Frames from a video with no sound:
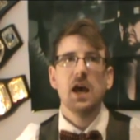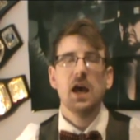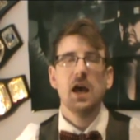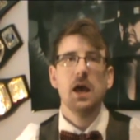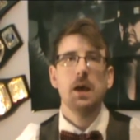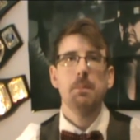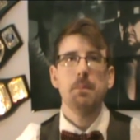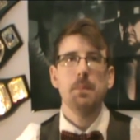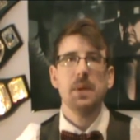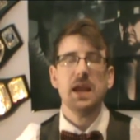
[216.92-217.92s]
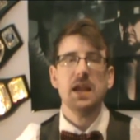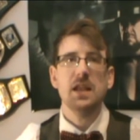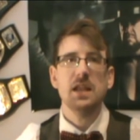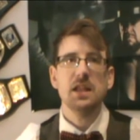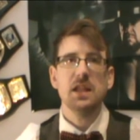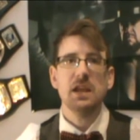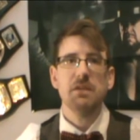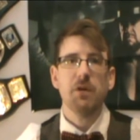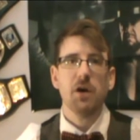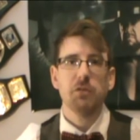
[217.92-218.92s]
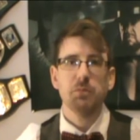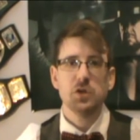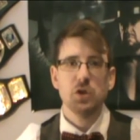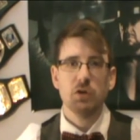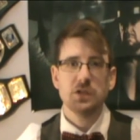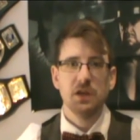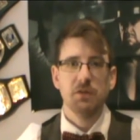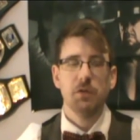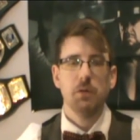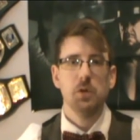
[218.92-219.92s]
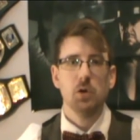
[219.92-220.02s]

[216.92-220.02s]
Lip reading: In the vast majority of them,